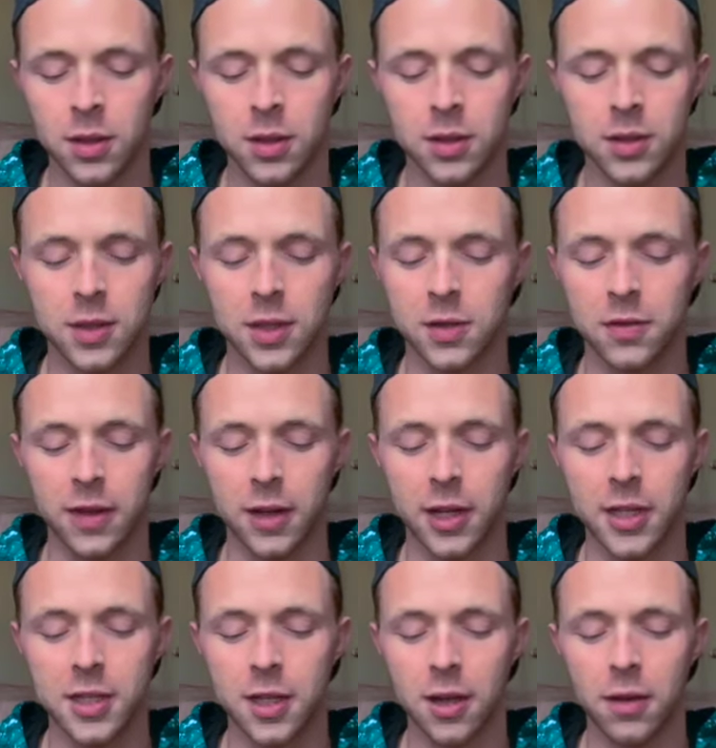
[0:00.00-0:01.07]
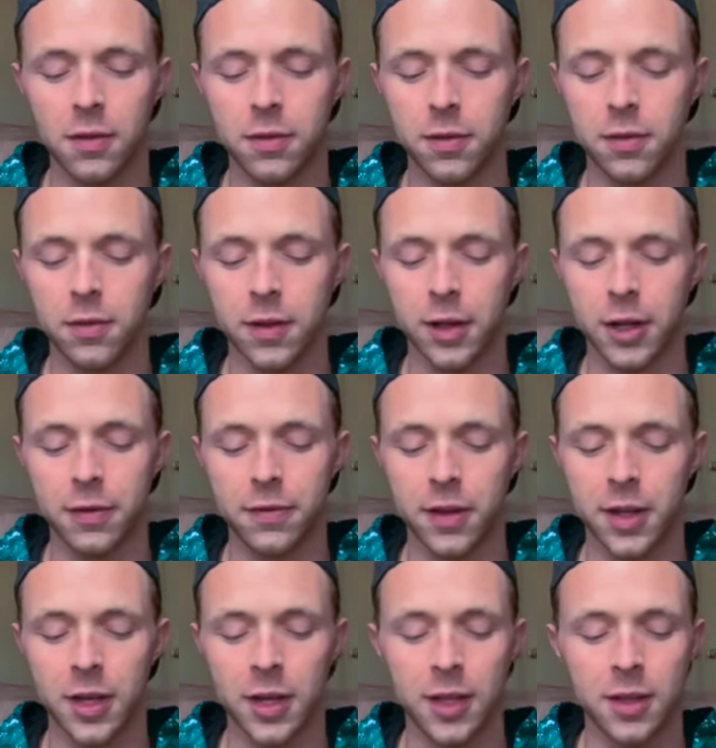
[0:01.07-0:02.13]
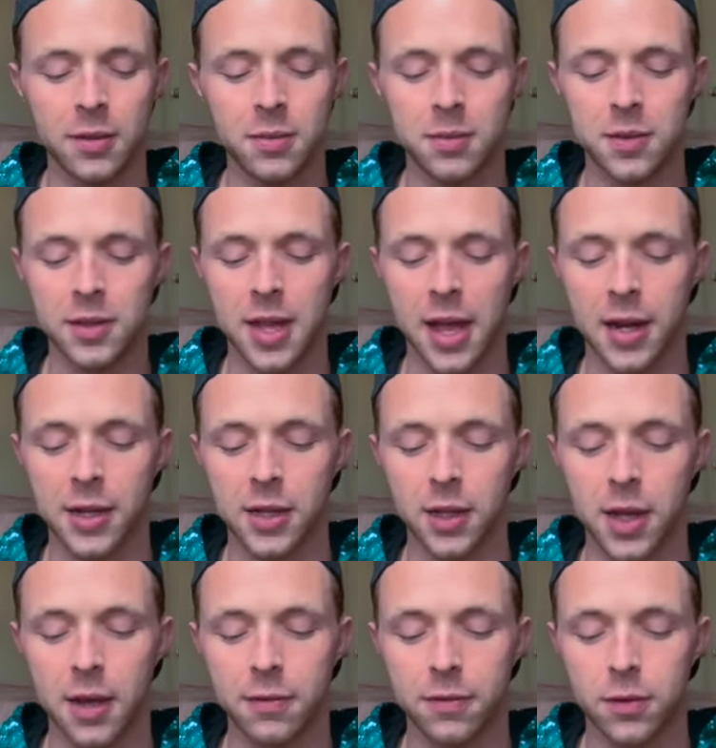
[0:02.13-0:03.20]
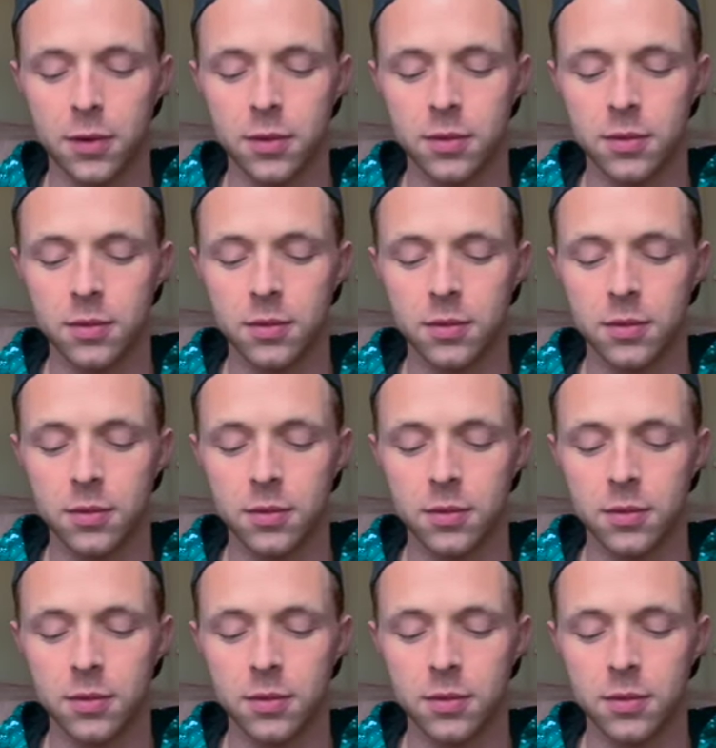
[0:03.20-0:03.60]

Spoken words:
says very tough, very funny, sad and delightful,